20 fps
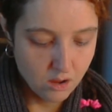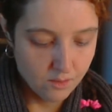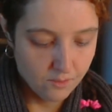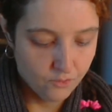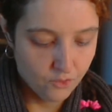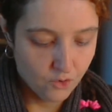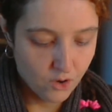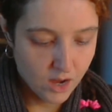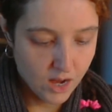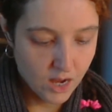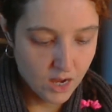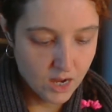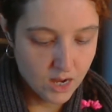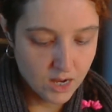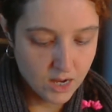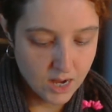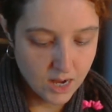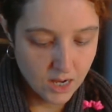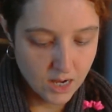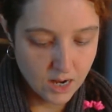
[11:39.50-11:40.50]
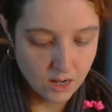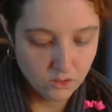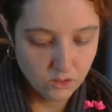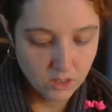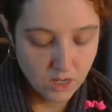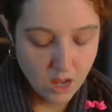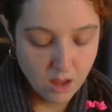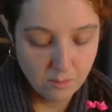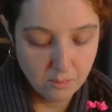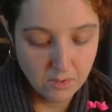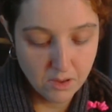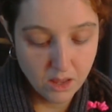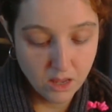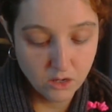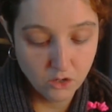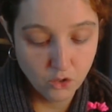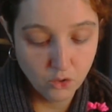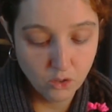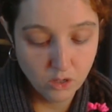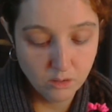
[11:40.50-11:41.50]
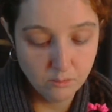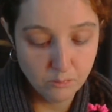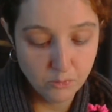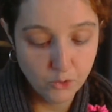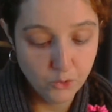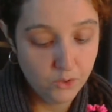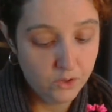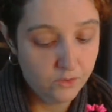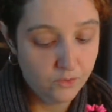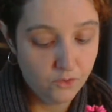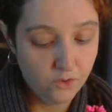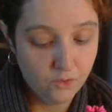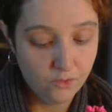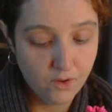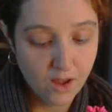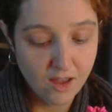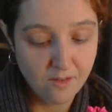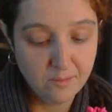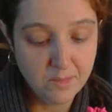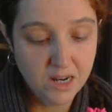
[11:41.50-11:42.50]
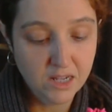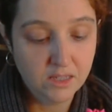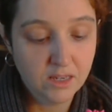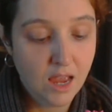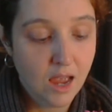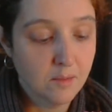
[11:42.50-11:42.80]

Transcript: for eight, an eight ounce cup, and you can brew it for five minutes.